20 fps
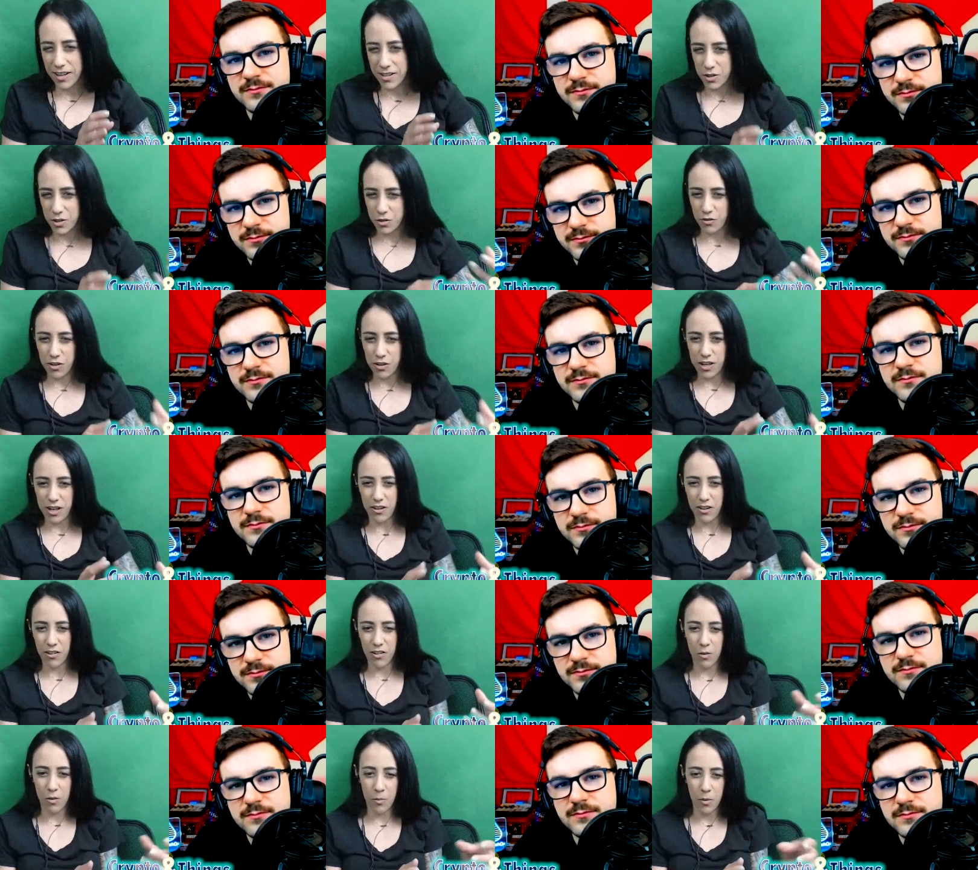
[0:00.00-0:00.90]
Speaker 1: souvenir
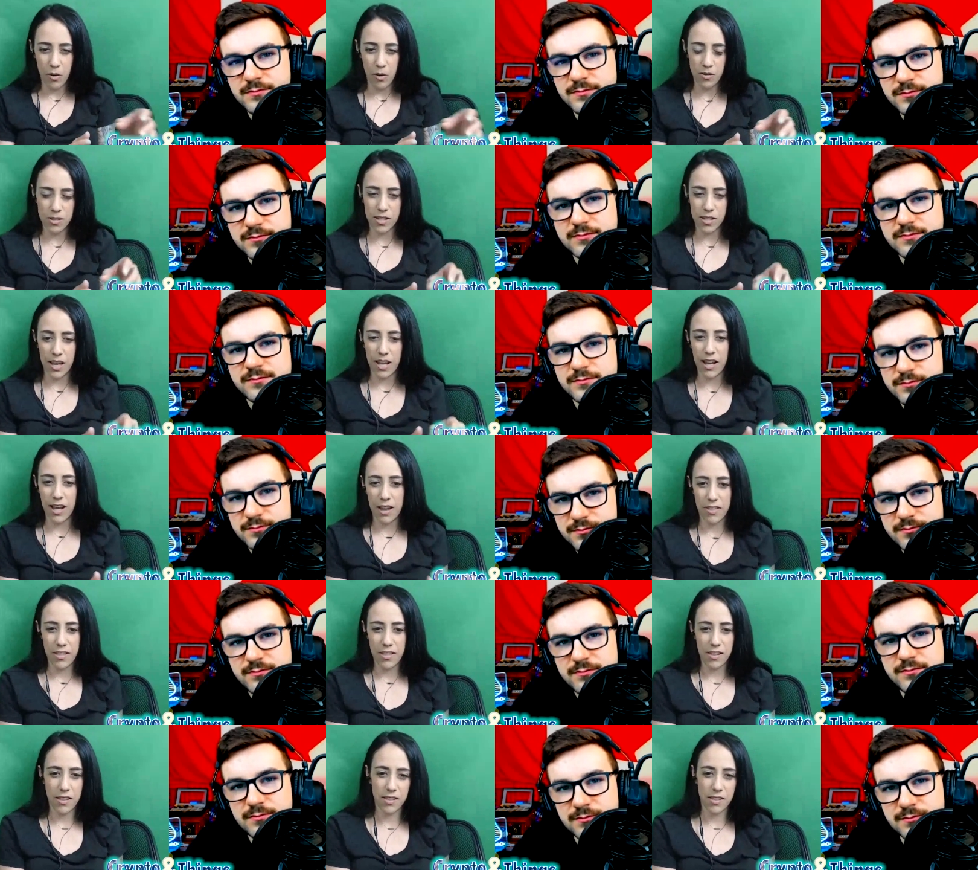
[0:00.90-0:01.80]
almost. Like, I
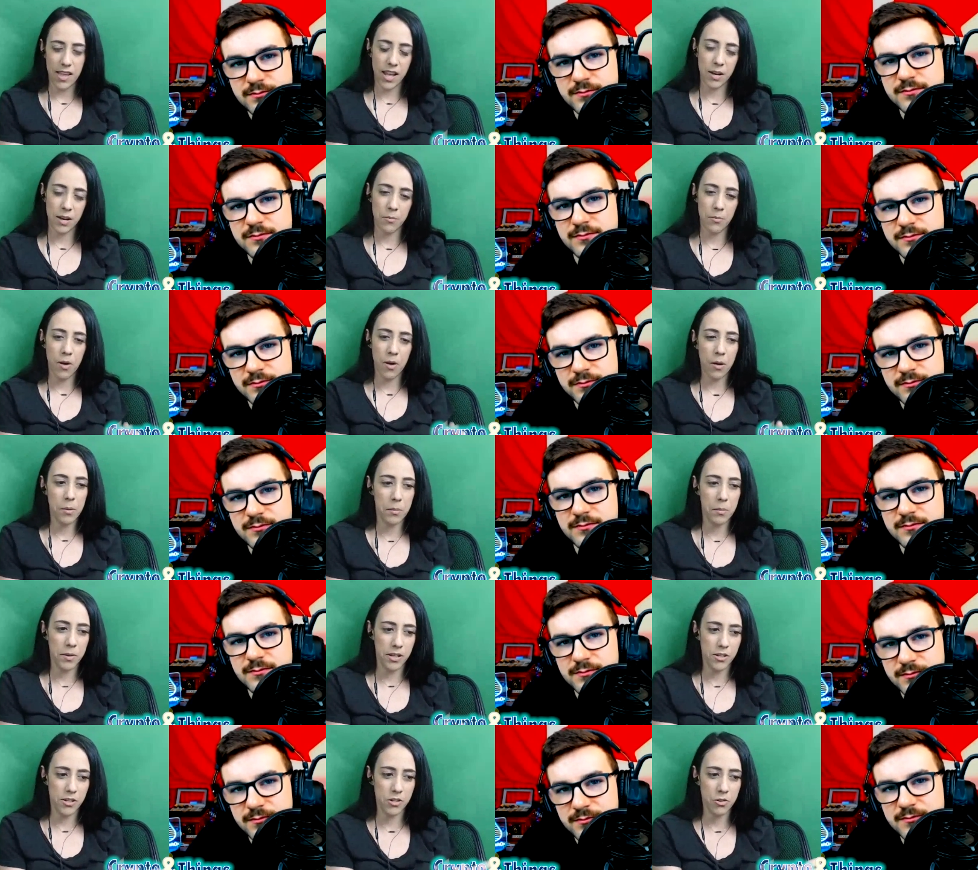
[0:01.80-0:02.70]
think that they could probably
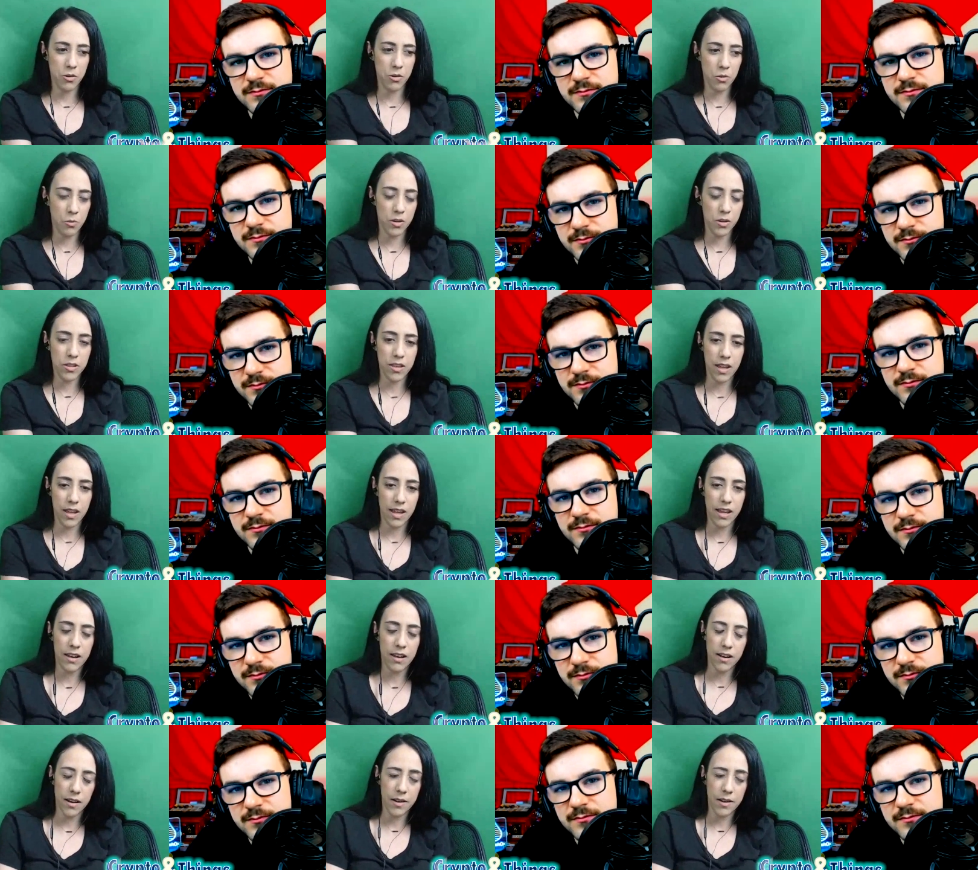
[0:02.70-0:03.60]
do it with like,
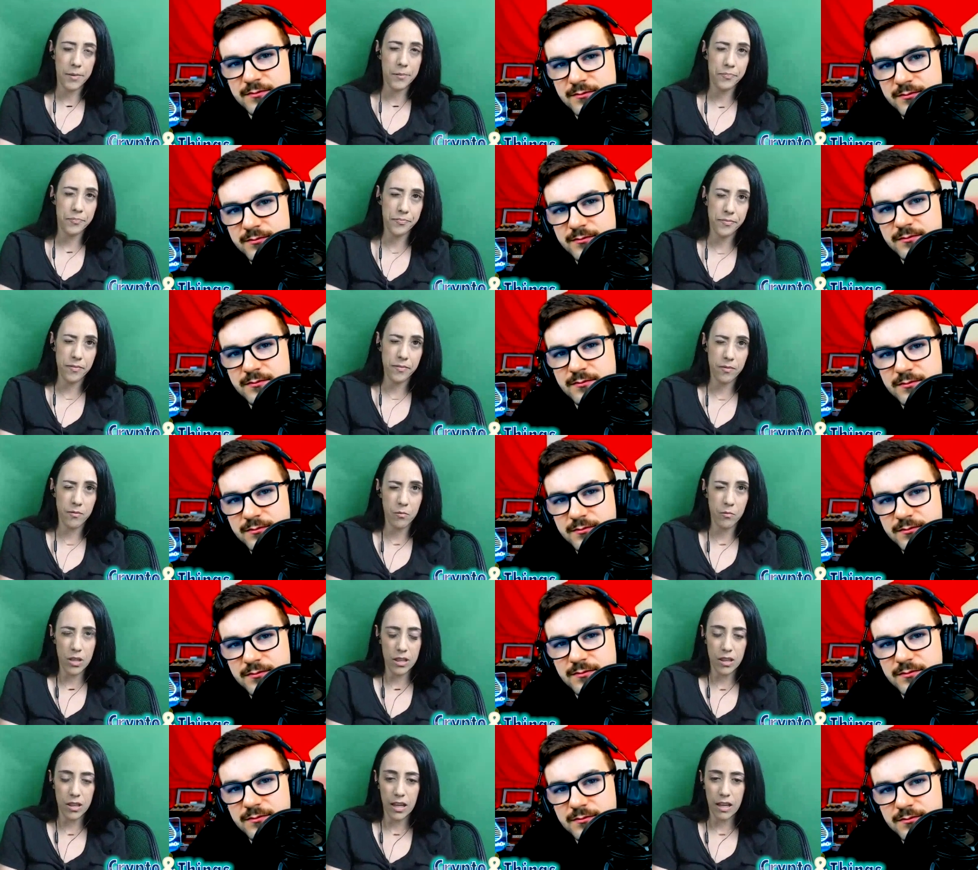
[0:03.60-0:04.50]
um, with
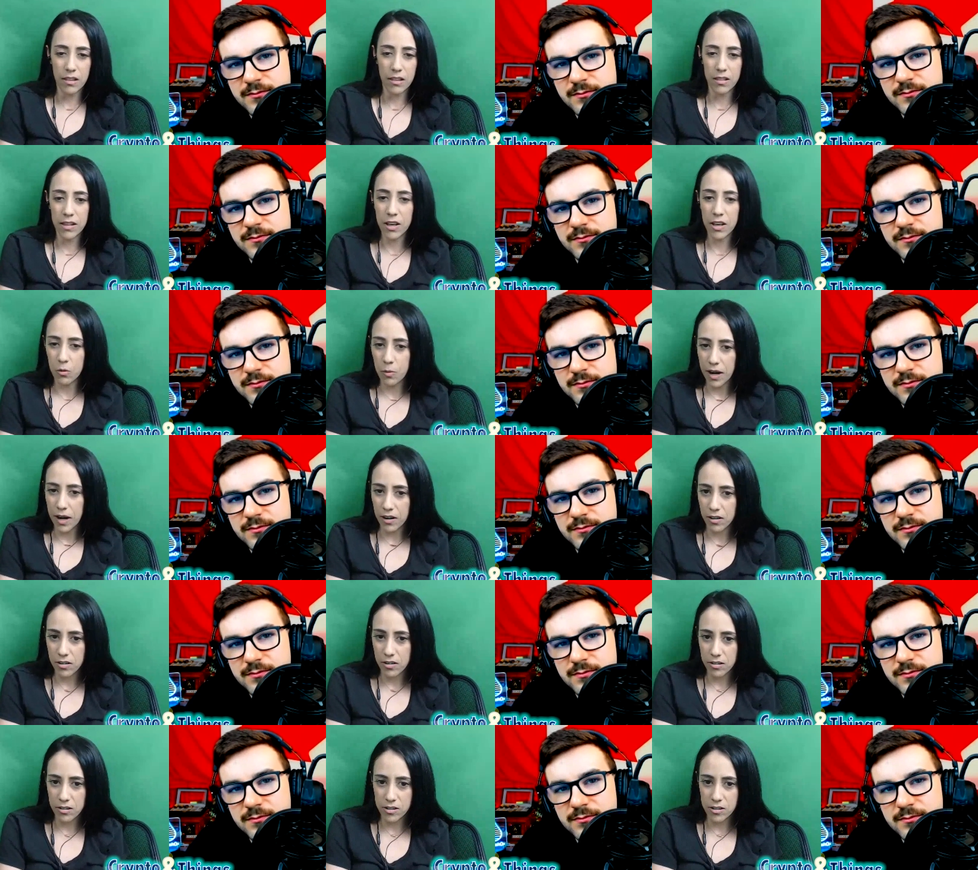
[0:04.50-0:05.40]
like legal
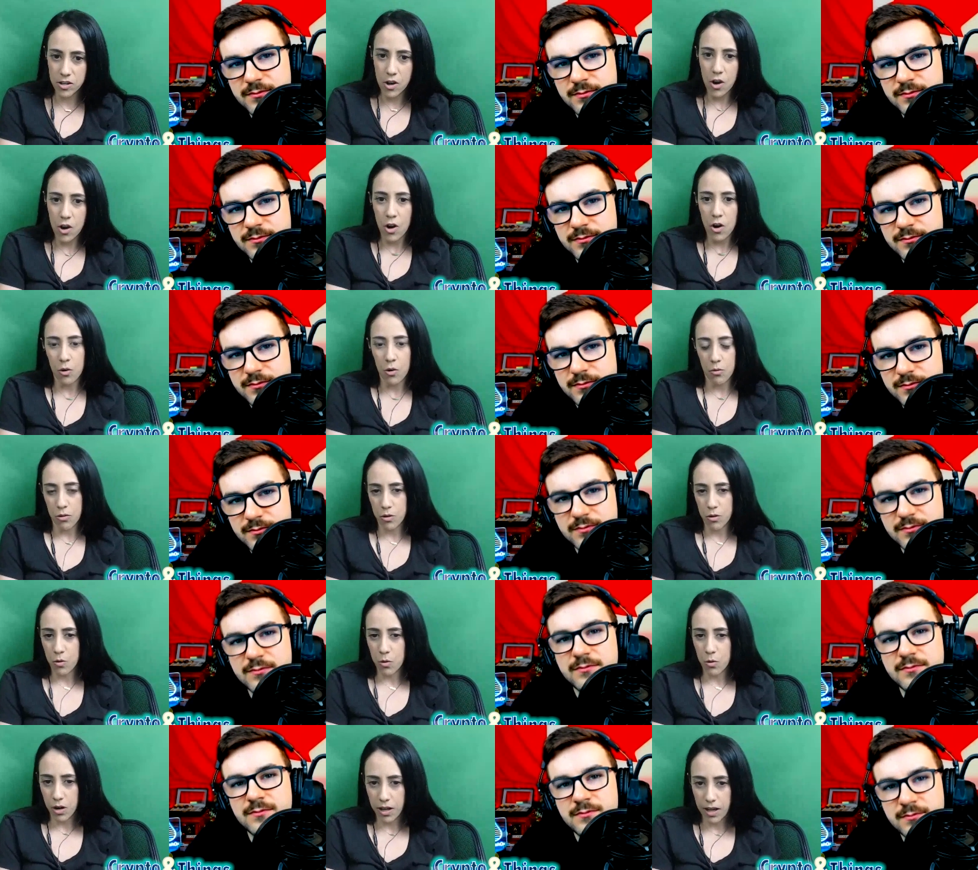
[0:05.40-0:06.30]
records or with
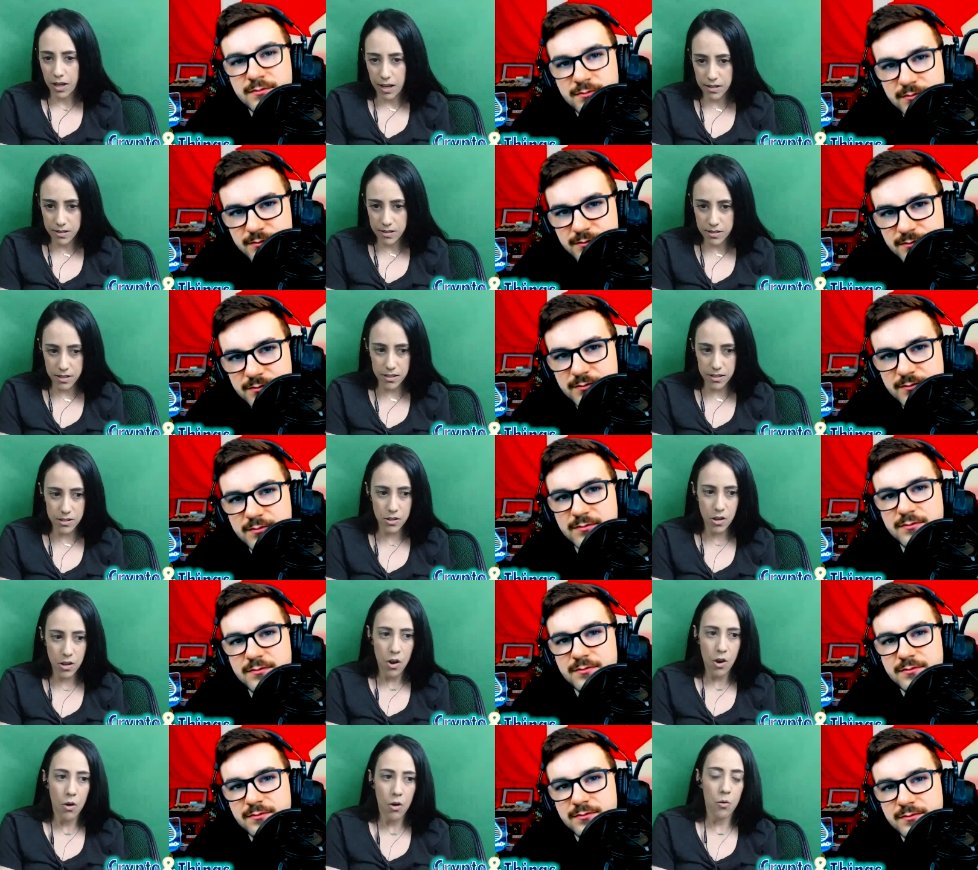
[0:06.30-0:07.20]
court cases
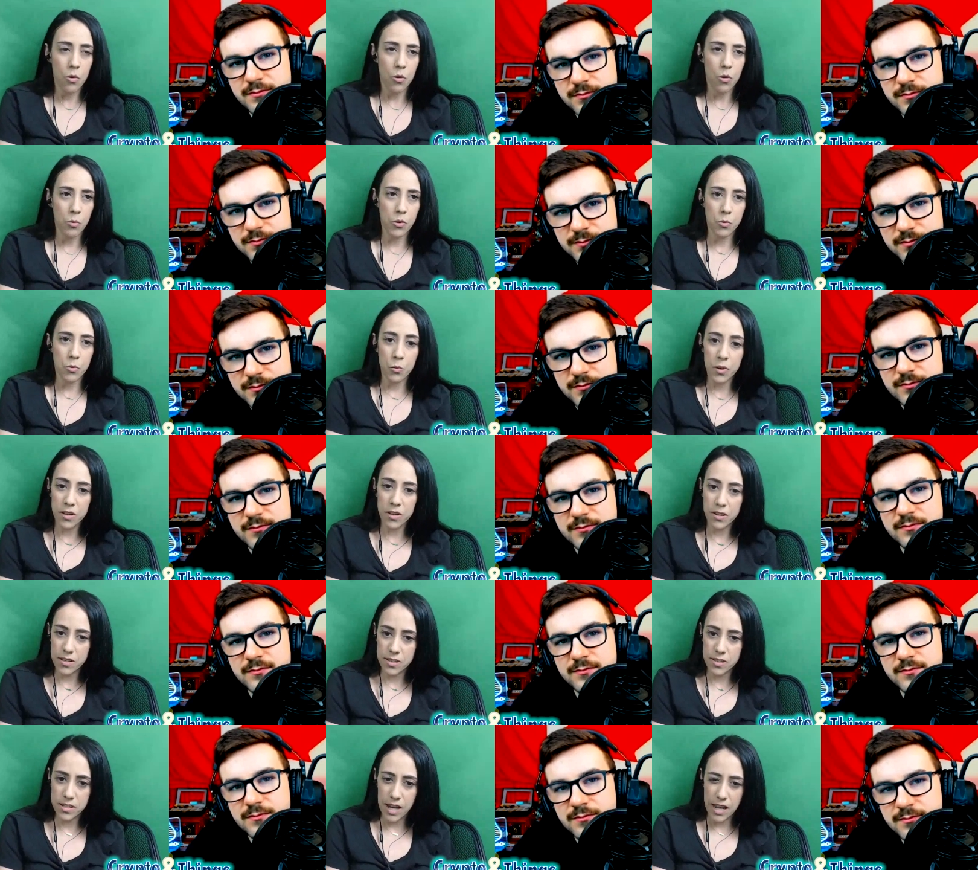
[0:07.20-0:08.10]
or with real
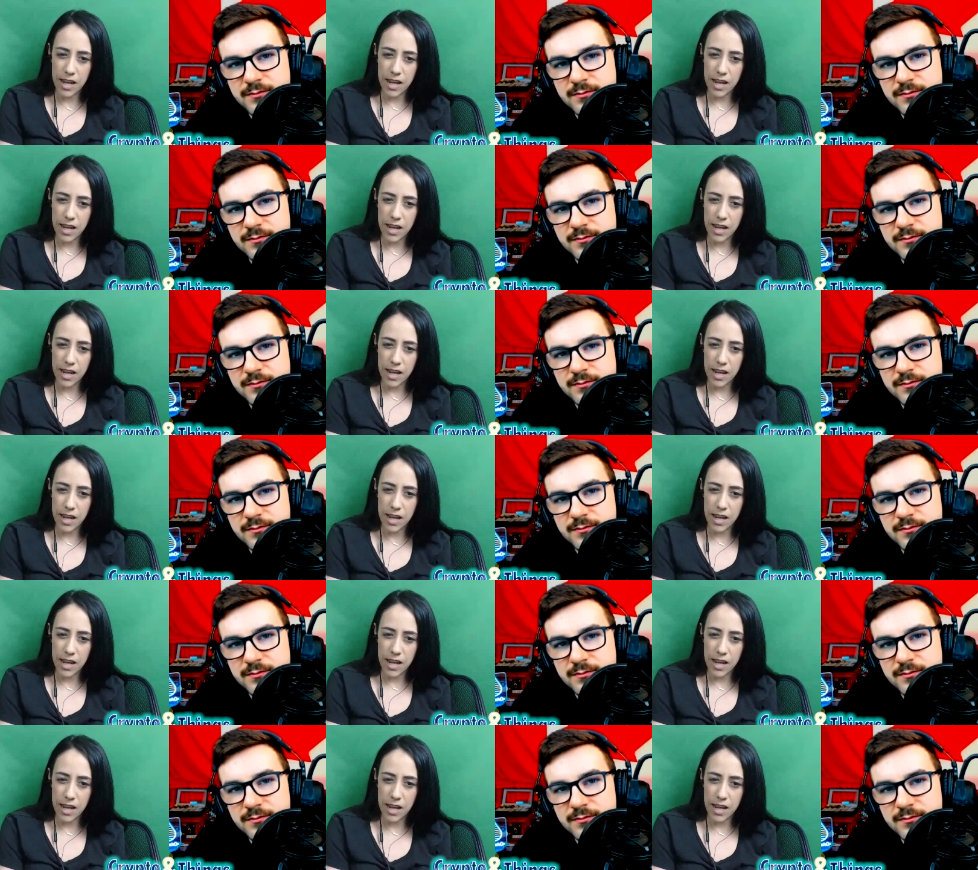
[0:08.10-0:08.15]
estate.